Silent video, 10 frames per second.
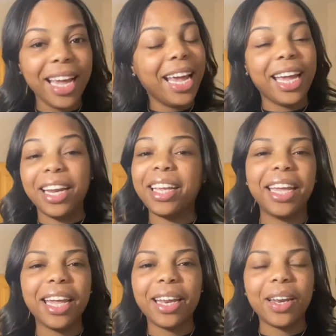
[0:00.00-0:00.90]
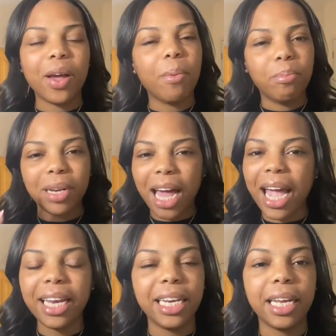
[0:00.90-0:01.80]
And again,
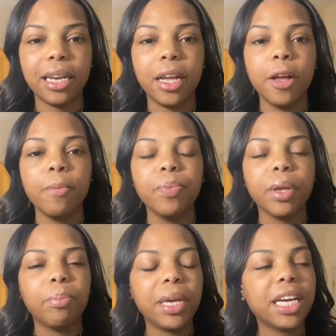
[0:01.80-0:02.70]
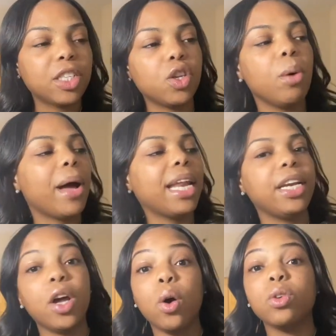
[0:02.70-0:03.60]
blinded because nobody
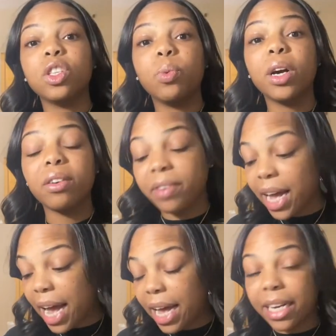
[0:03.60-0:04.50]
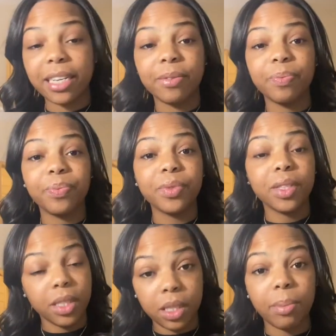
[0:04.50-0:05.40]
knows the Word of God.
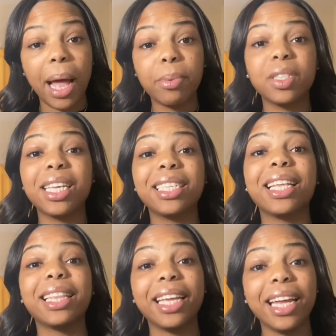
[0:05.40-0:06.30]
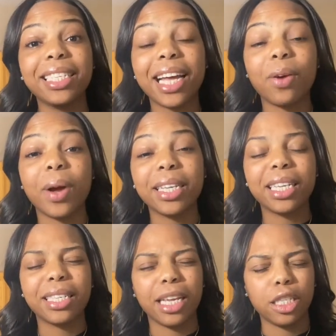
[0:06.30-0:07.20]
The Bible says that the Antichrist
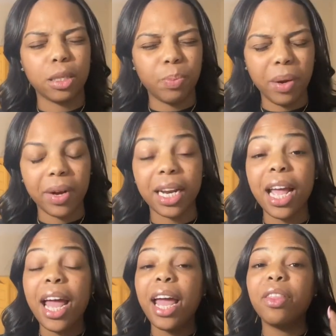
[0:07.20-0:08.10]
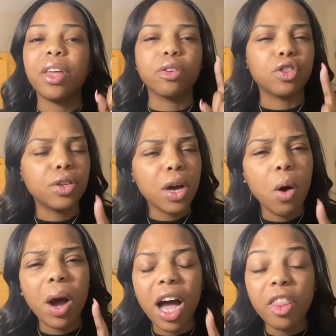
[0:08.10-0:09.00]
is a spirit and there's
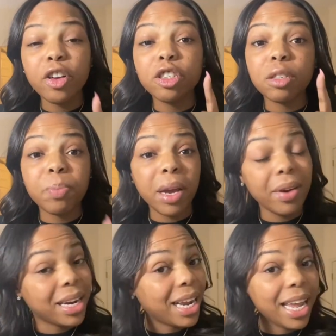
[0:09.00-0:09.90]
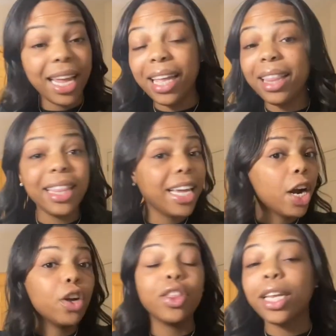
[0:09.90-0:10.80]
no other spirit in the
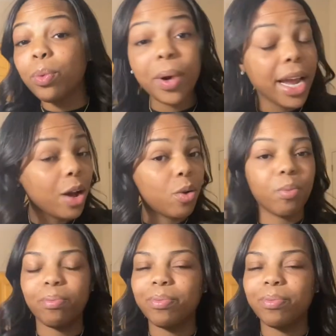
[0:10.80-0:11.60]
earthly realm